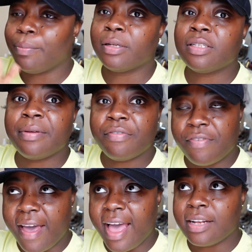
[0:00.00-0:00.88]
But to be
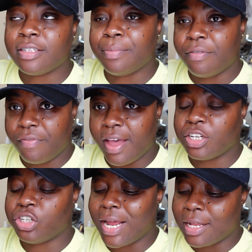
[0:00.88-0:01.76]
fair,
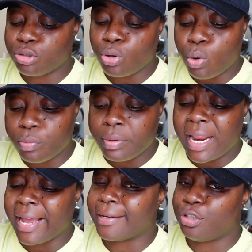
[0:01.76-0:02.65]
she has told me
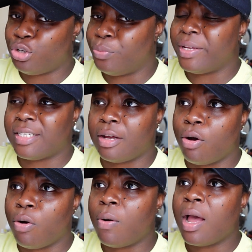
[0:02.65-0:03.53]
like 2 weeks
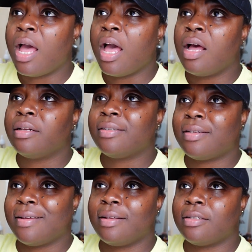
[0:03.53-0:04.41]
ago
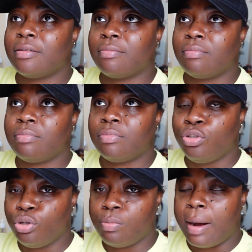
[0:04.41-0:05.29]
to
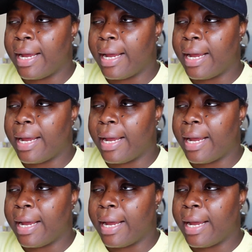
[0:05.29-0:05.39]
do